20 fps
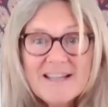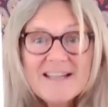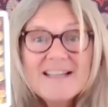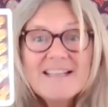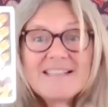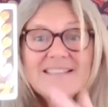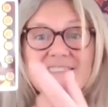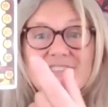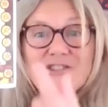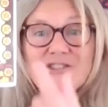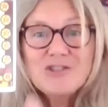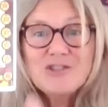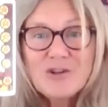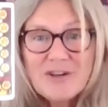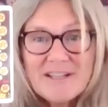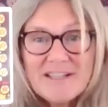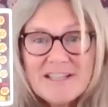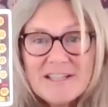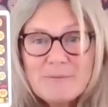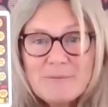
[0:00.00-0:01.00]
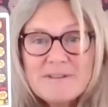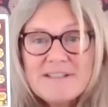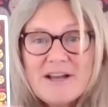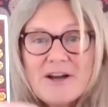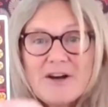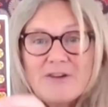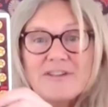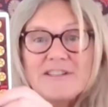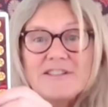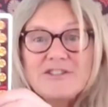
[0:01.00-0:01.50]
He's enjoying
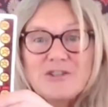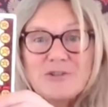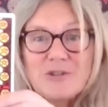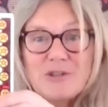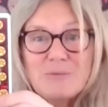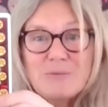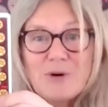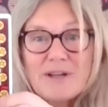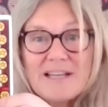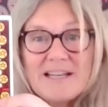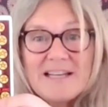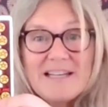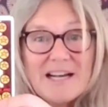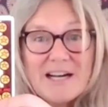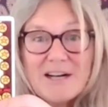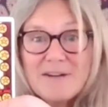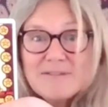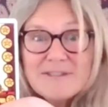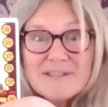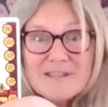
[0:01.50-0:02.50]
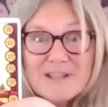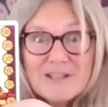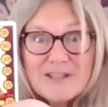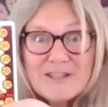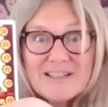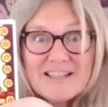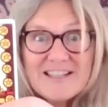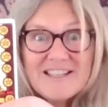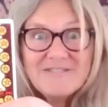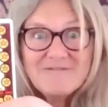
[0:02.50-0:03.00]
himself. He's doing what he loves. Look
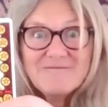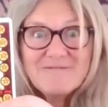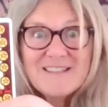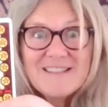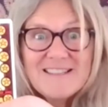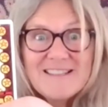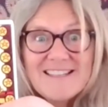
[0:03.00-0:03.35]
at him.